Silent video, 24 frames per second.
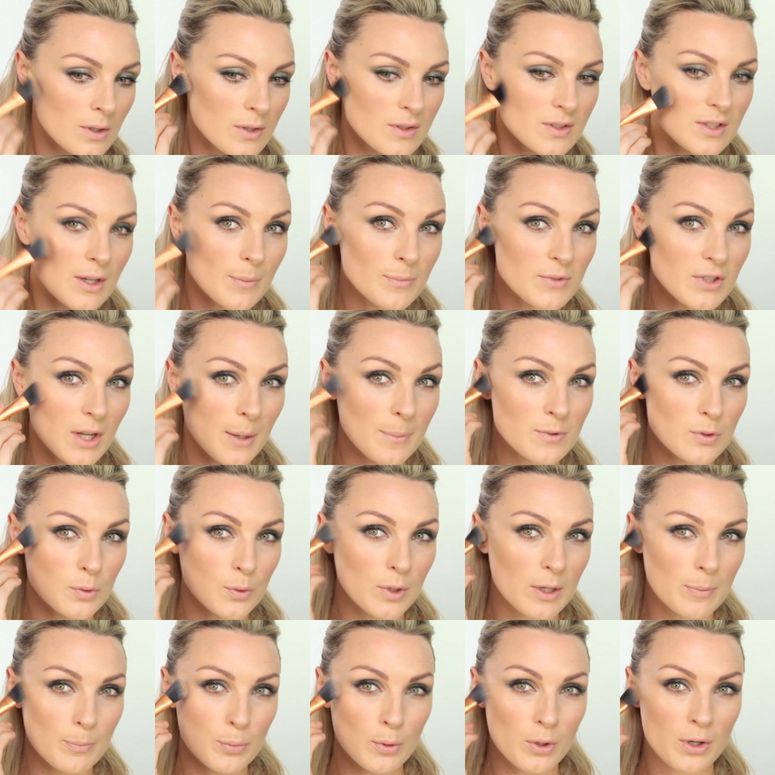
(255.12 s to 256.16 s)
Sometimes
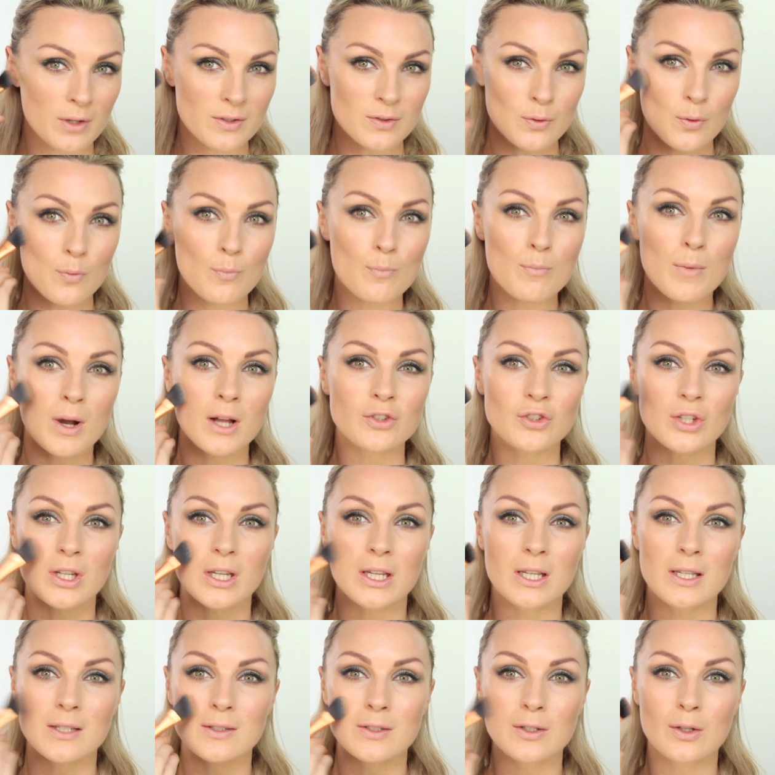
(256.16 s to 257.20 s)
cream products are a much
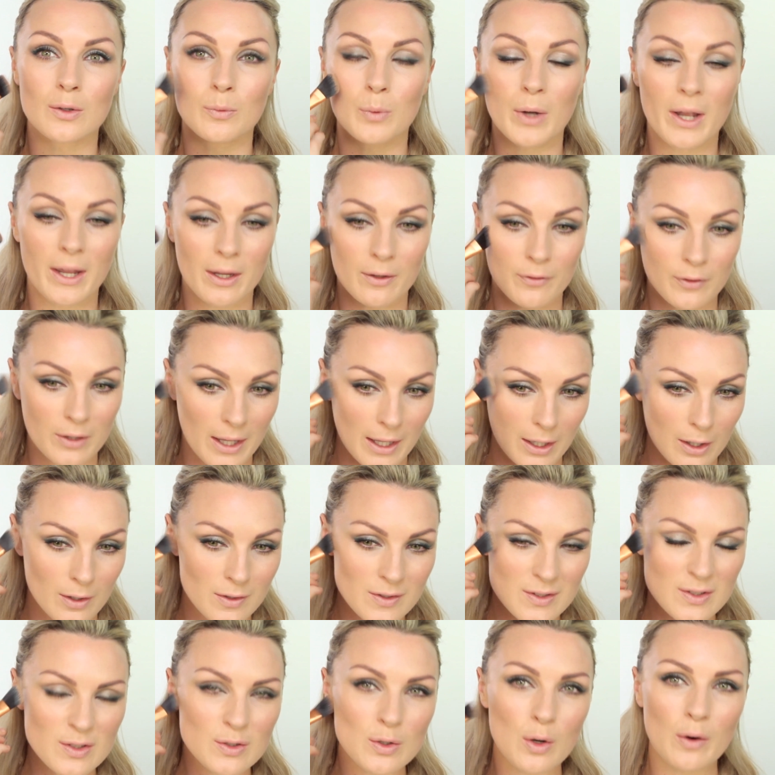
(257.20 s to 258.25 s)
easier way of getting a
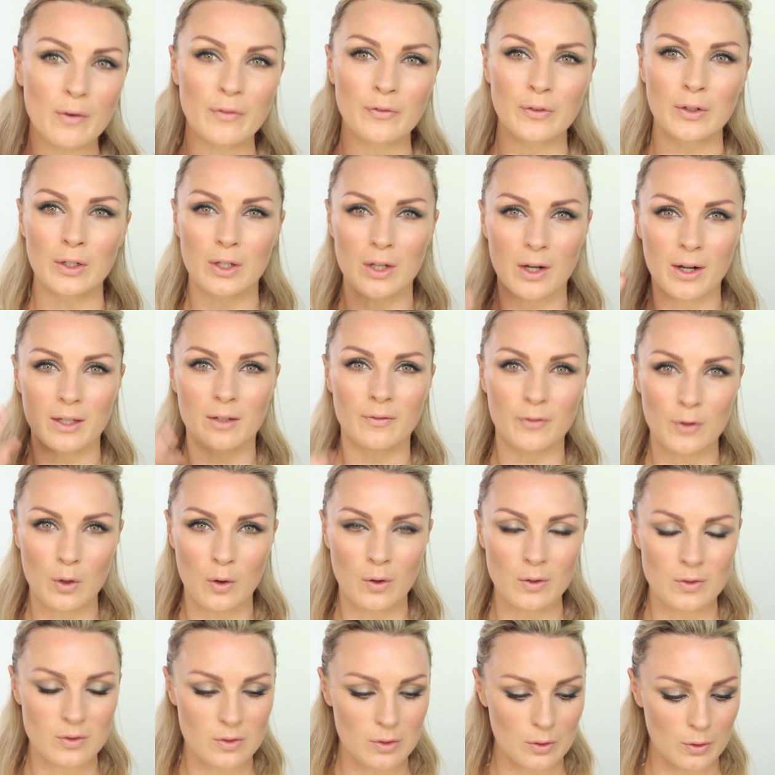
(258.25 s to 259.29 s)
softer kind of
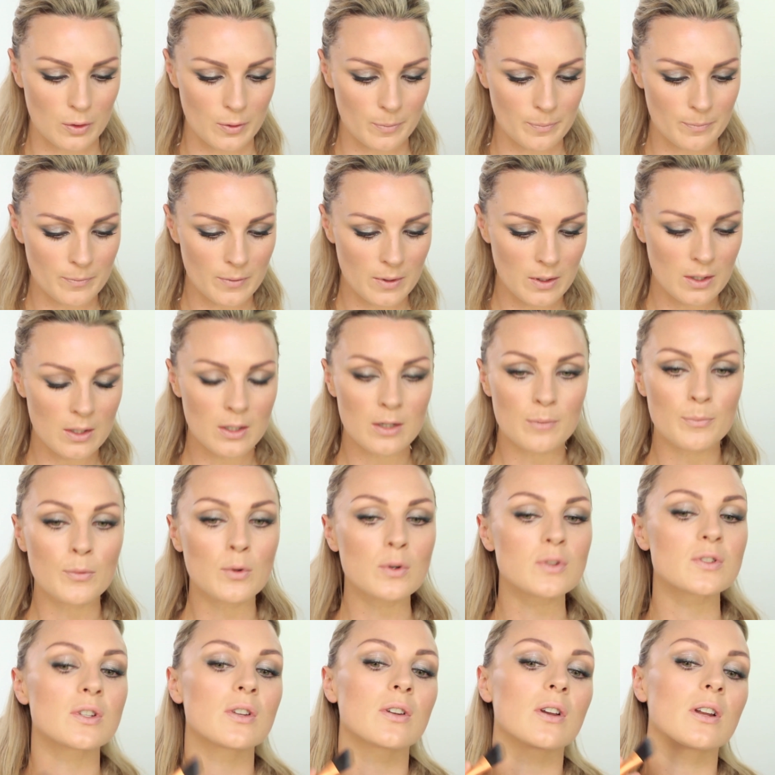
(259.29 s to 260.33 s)
contour. I'm
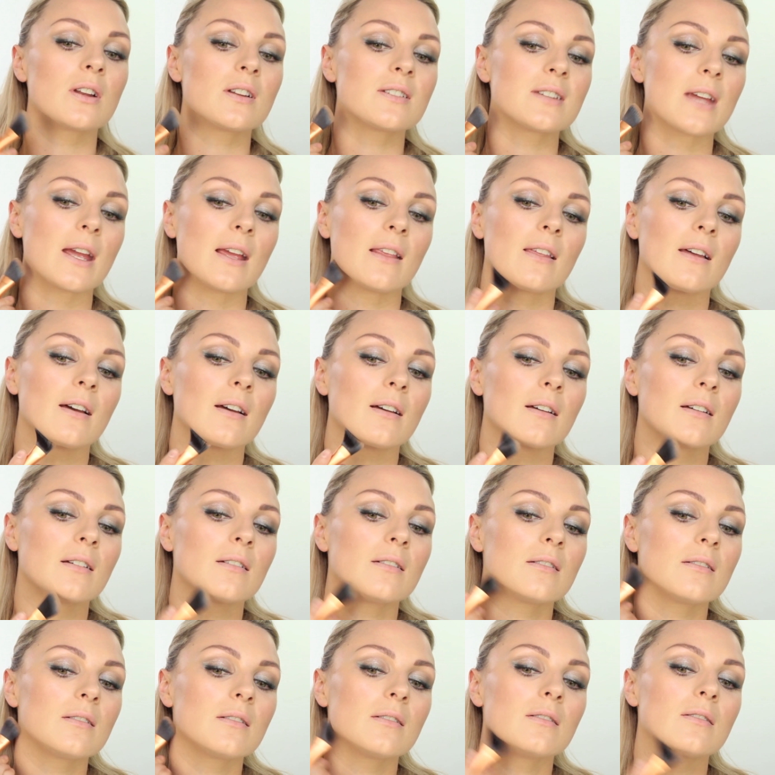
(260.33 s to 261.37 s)
also going to take that
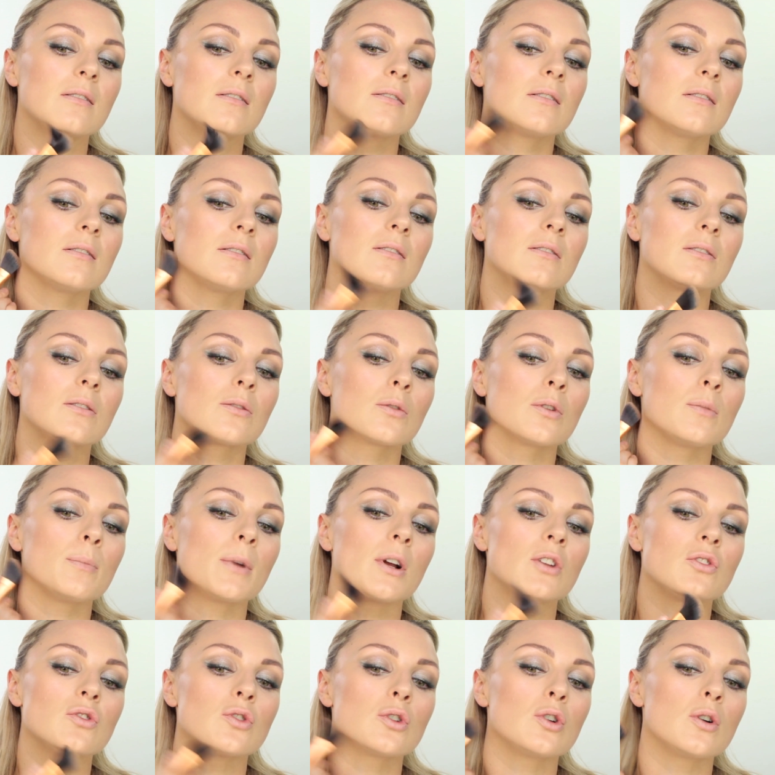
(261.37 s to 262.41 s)
through
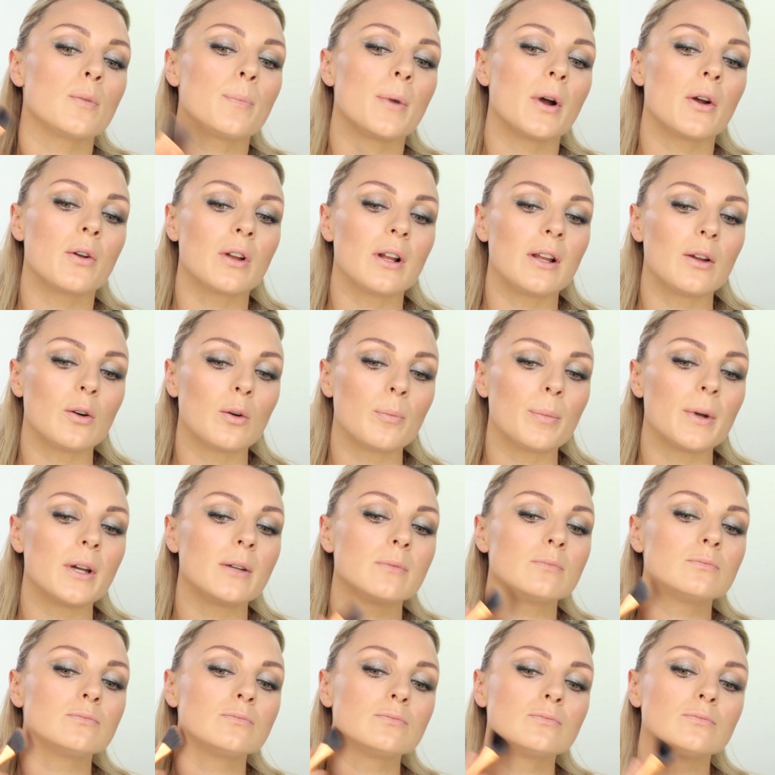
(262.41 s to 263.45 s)
my jawbone a little bit.